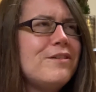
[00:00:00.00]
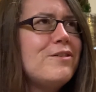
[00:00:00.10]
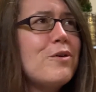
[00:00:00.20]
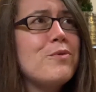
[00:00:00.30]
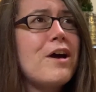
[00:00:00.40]

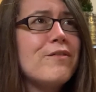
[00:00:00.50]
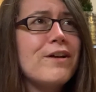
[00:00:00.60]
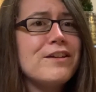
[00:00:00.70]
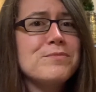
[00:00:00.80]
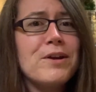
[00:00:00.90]
No, not
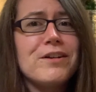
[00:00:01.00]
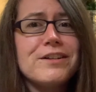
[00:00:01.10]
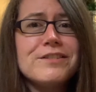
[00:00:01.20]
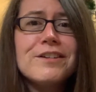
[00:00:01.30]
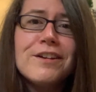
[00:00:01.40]

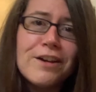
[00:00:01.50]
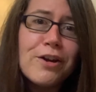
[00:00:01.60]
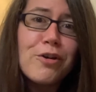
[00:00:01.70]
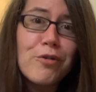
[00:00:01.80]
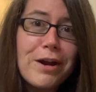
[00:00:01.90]
raspberries.
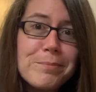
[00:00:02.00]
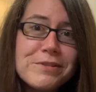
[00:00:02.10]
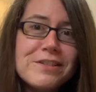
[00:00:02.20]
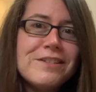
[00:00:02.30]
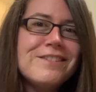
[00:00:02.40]
Grapes.